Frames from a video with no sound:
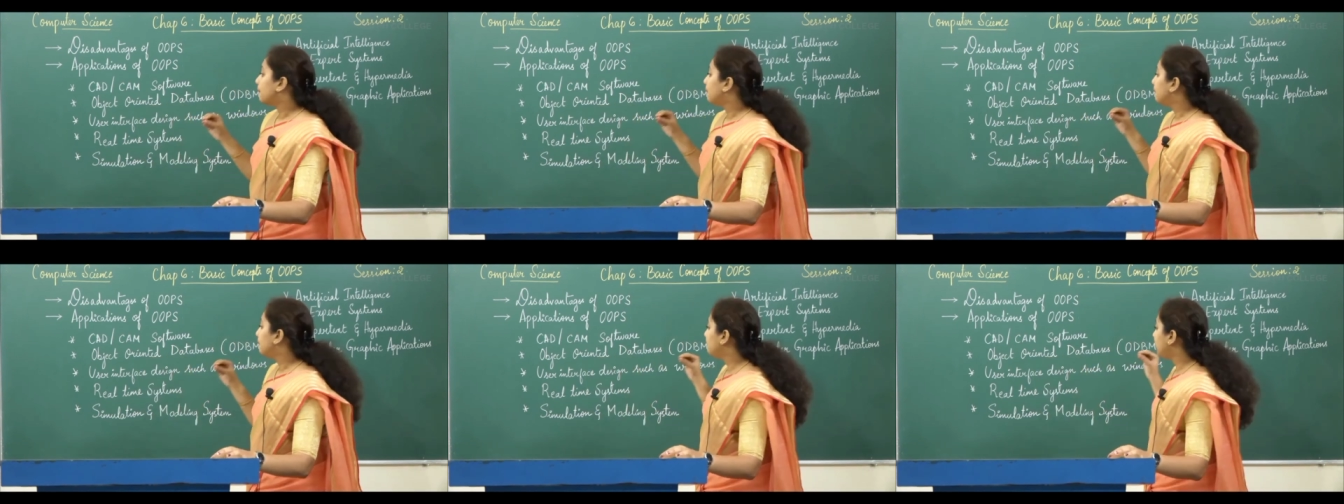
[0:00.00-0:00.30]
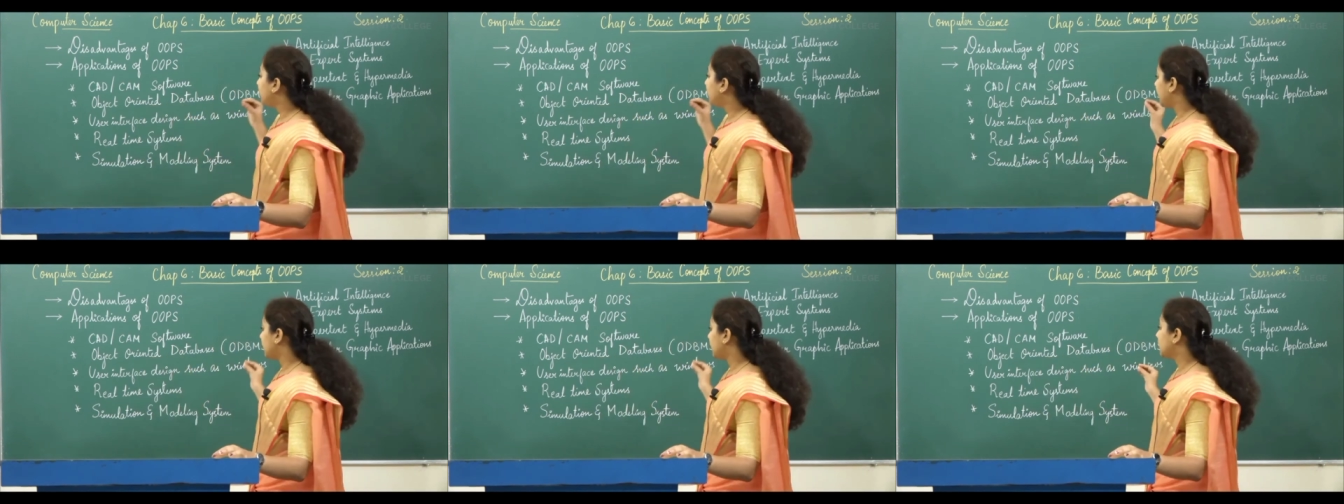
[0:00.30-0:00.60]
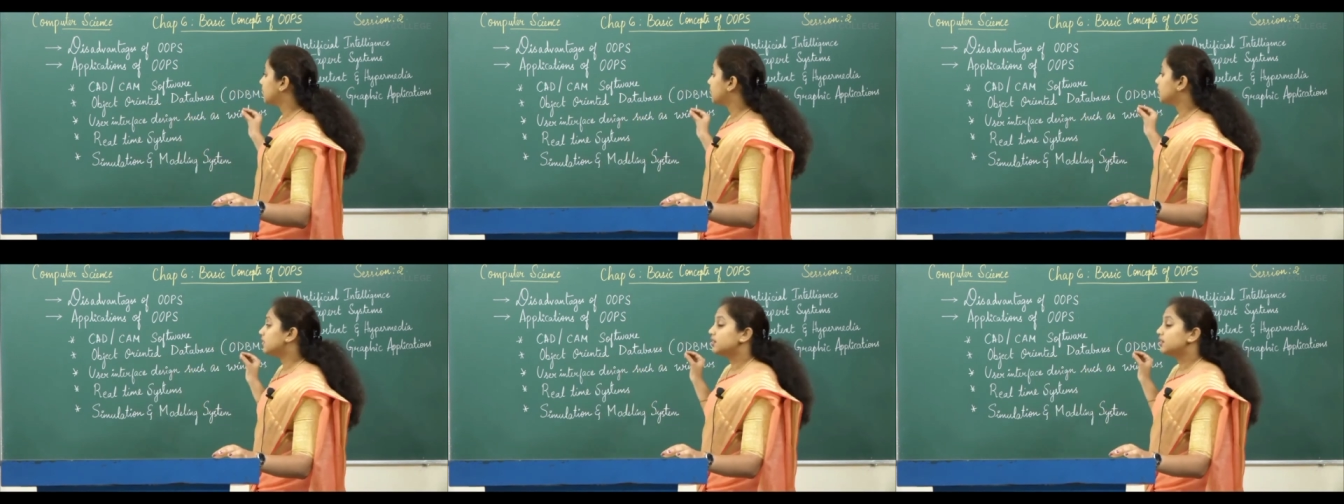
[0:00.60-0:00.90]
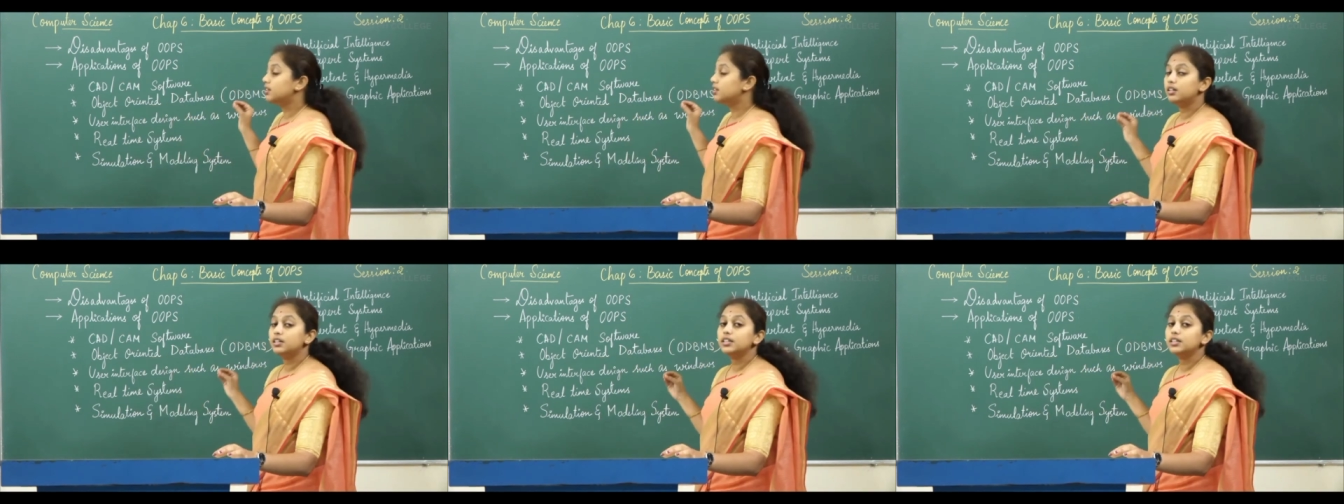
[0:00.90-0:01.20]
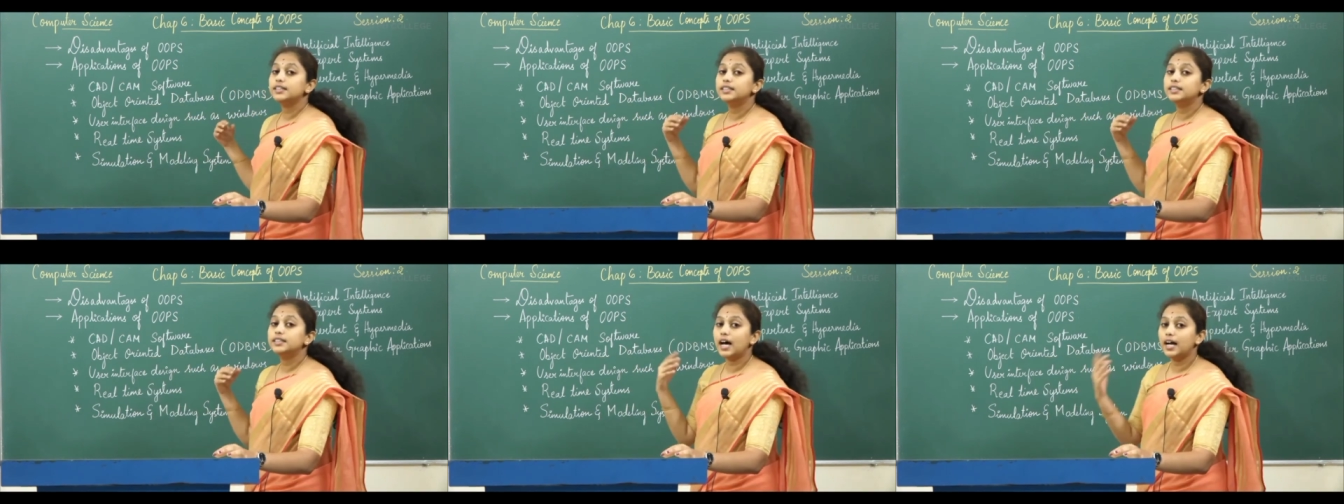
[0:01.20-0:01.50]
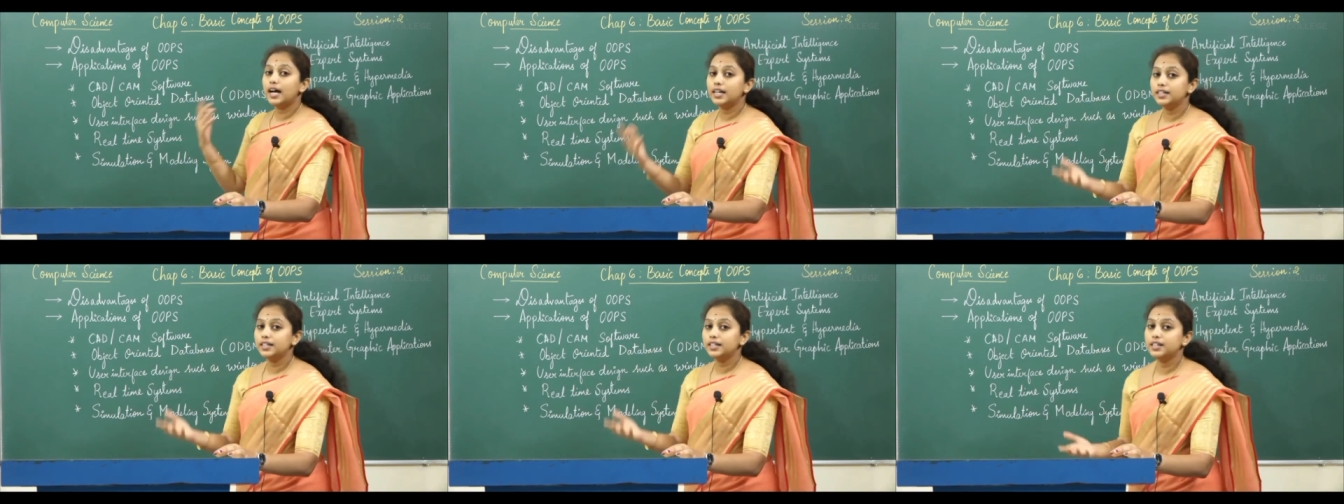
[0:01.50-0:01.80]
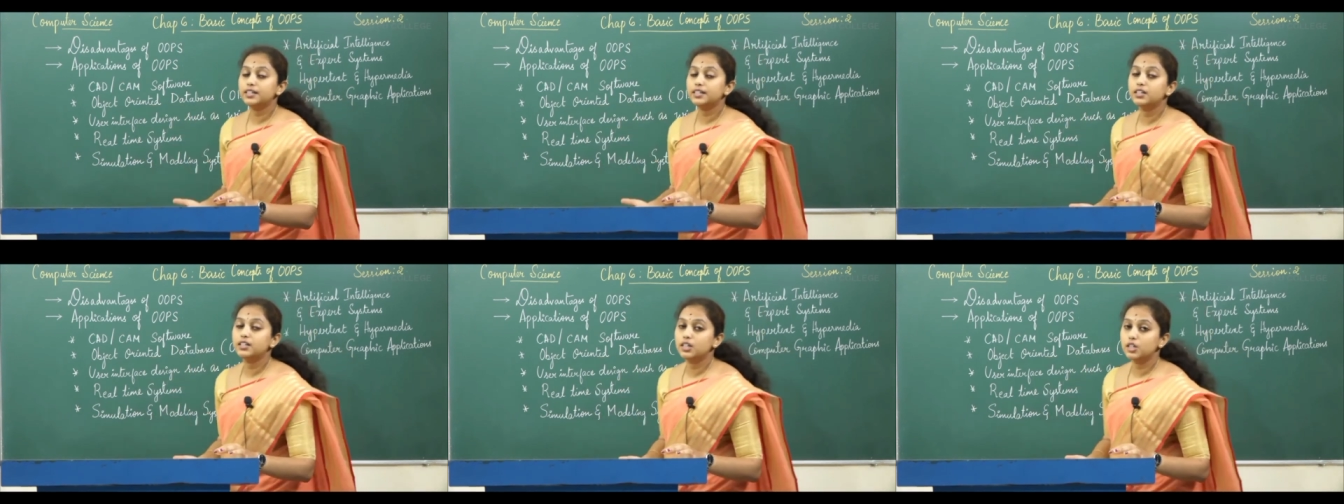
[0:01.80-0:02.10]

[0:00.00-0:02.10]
make the direct